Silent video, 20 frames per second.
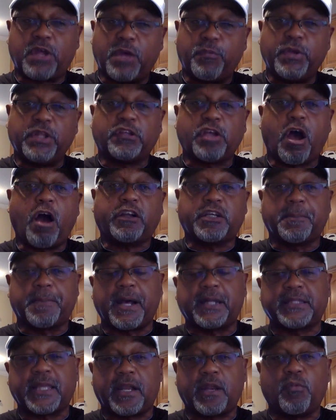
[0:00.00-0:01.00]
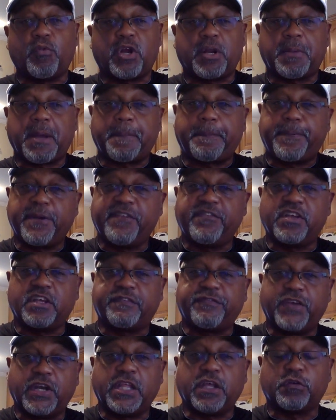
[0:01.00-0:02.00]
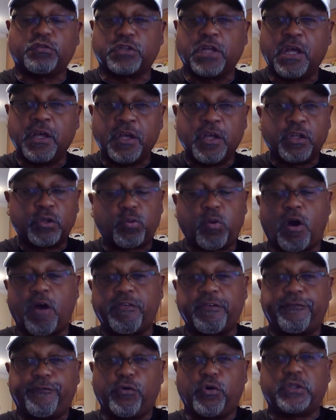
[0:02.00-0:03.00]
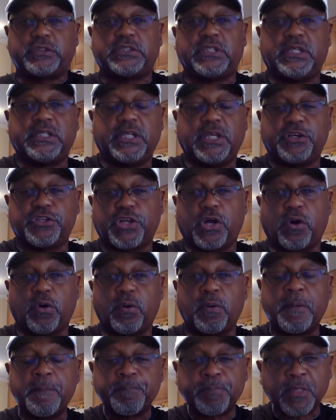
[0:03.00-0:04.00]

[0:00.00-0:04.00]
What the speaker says: And we talked about that in one of my previous videos, 12 and 14 years old.